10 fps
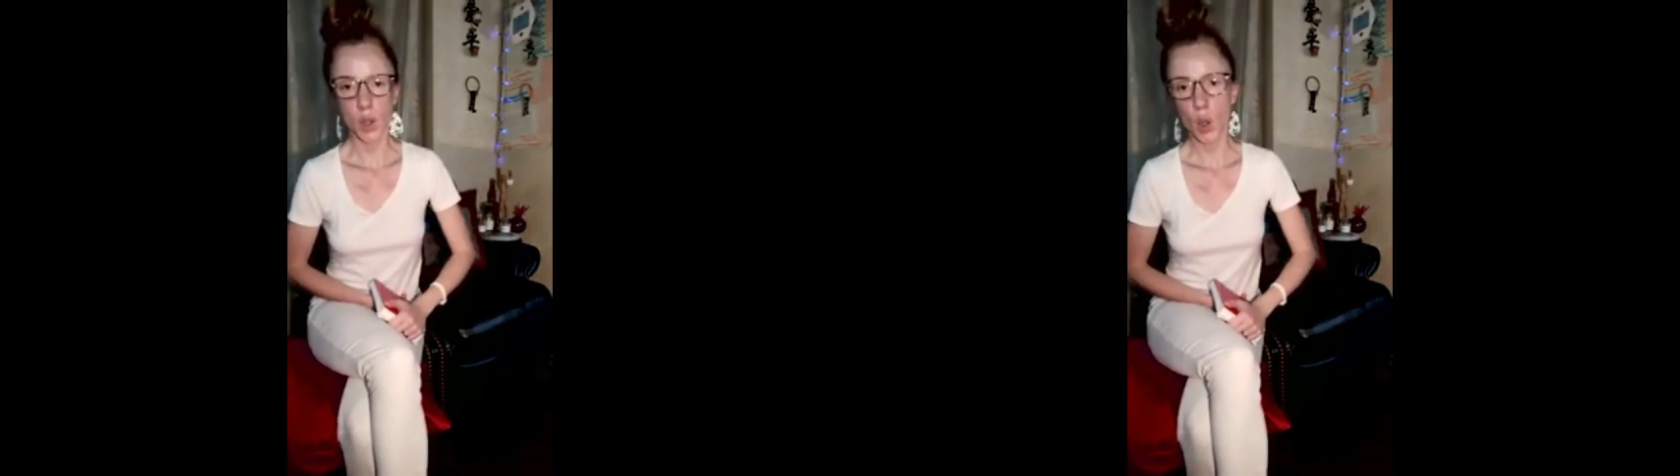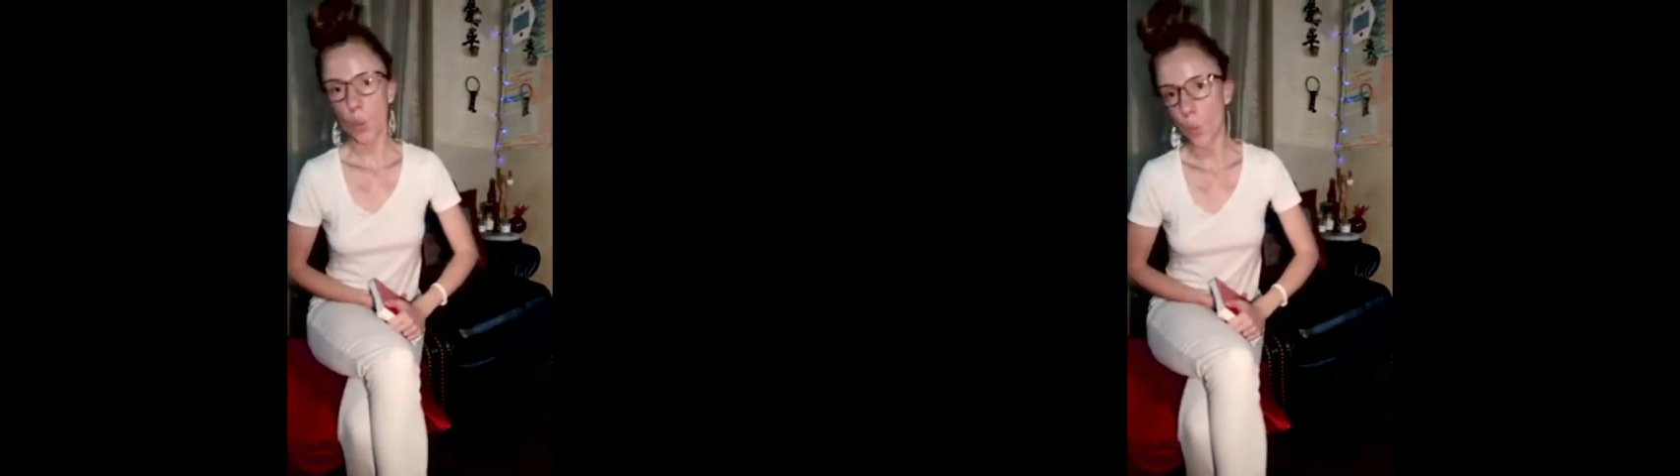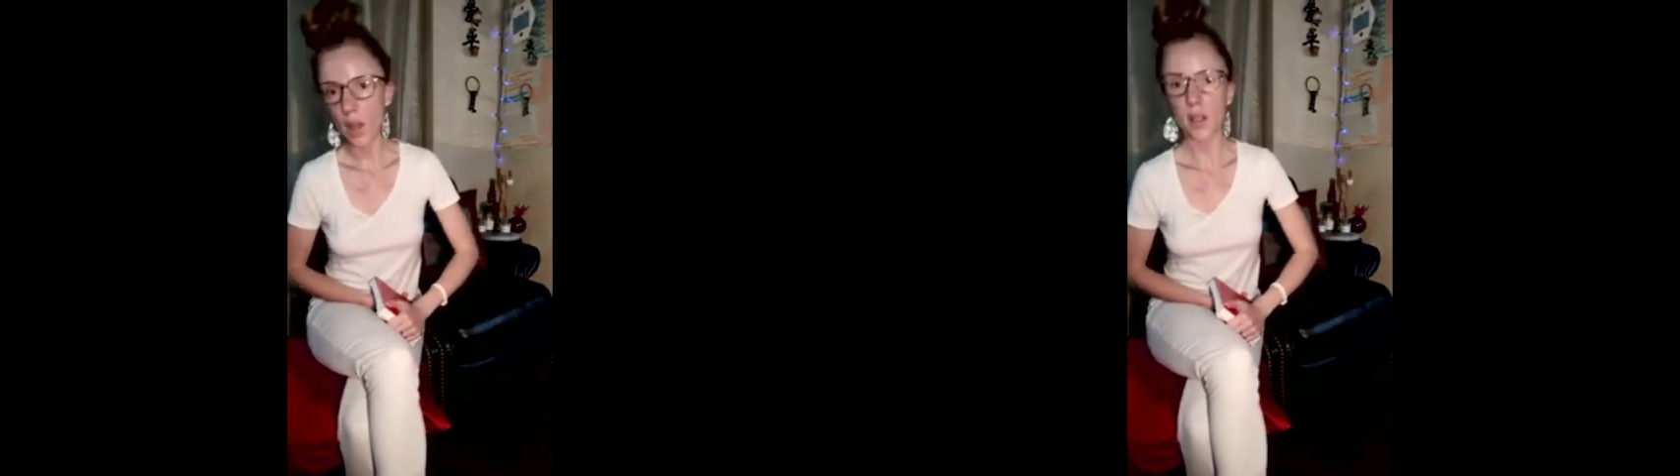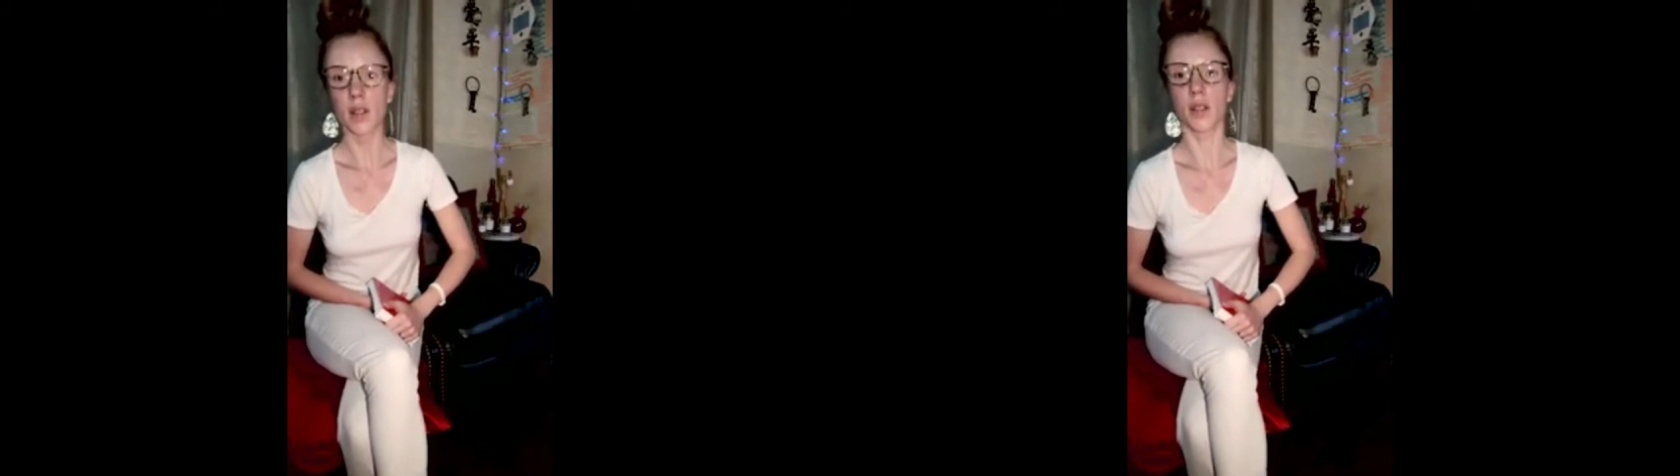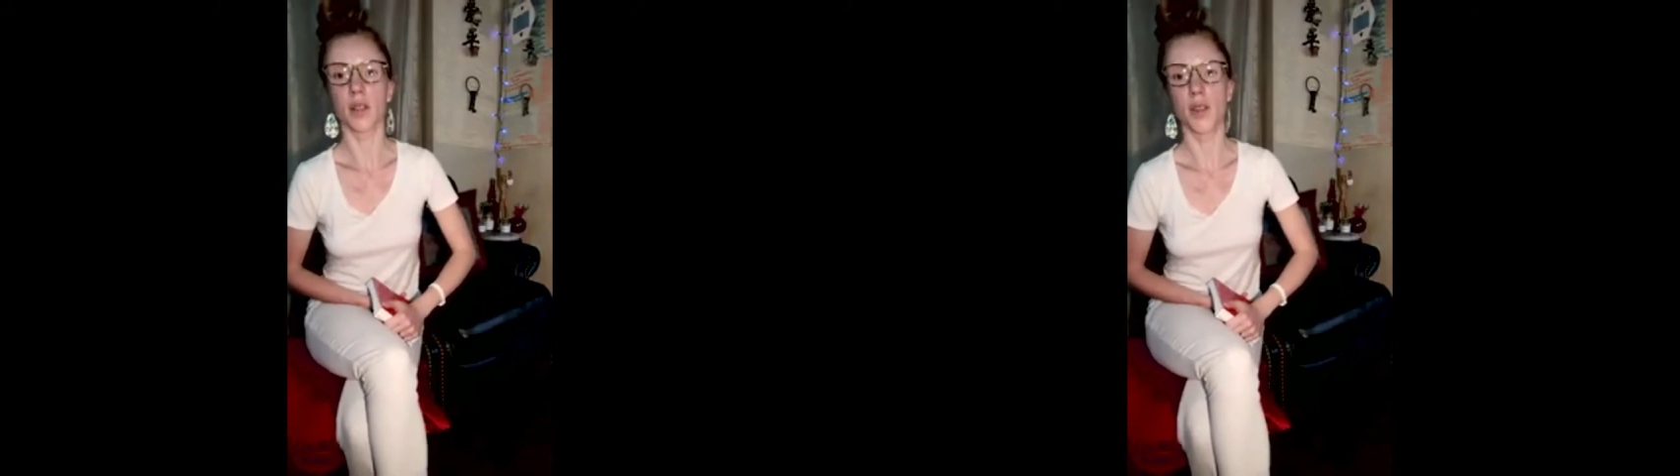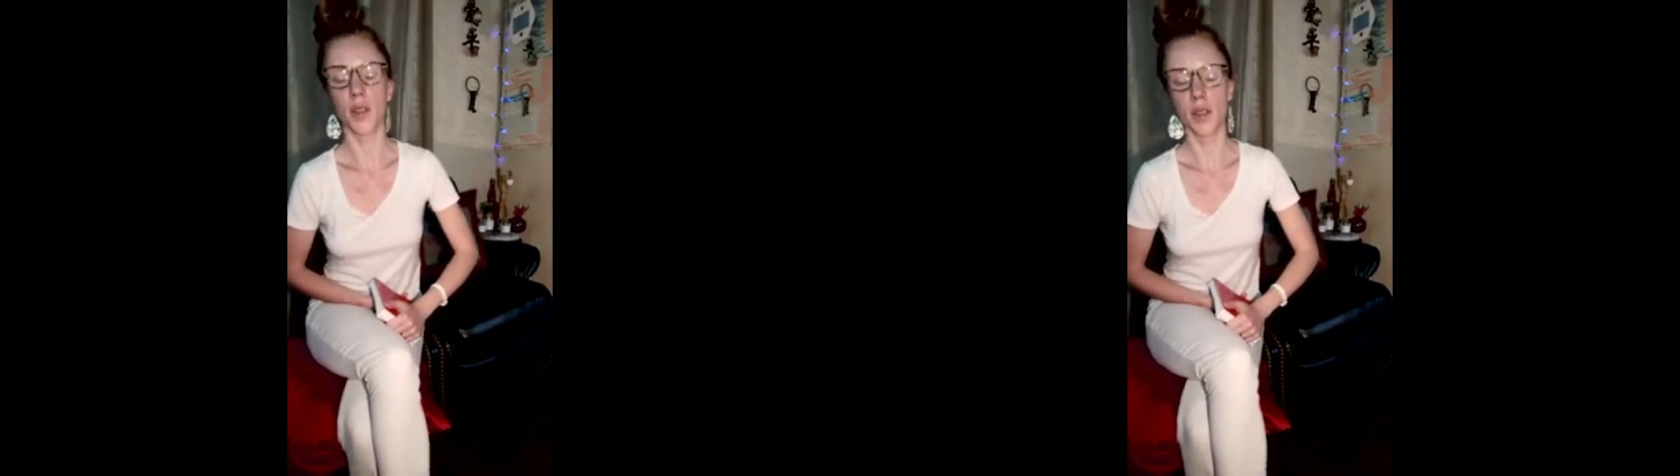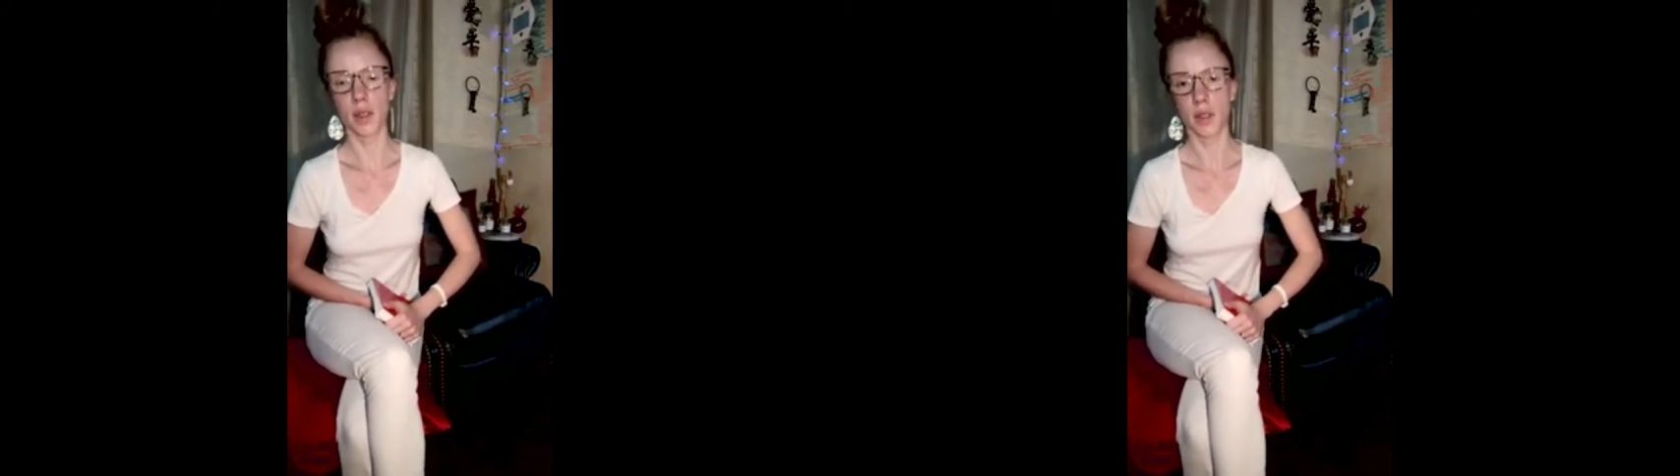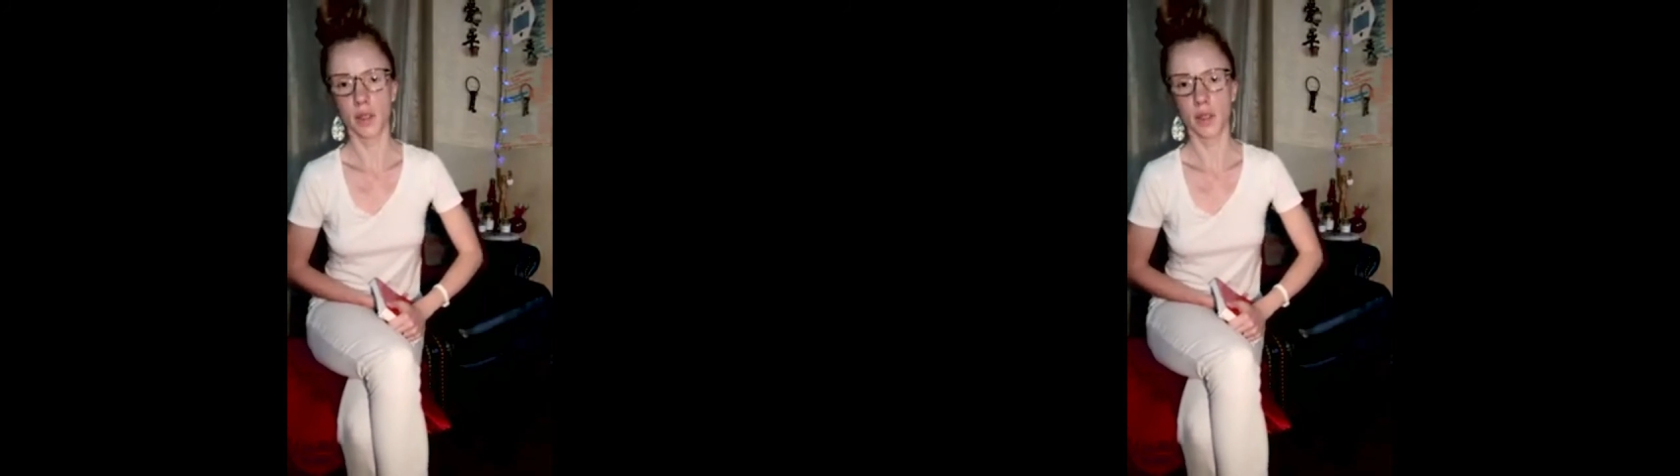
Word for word: your worth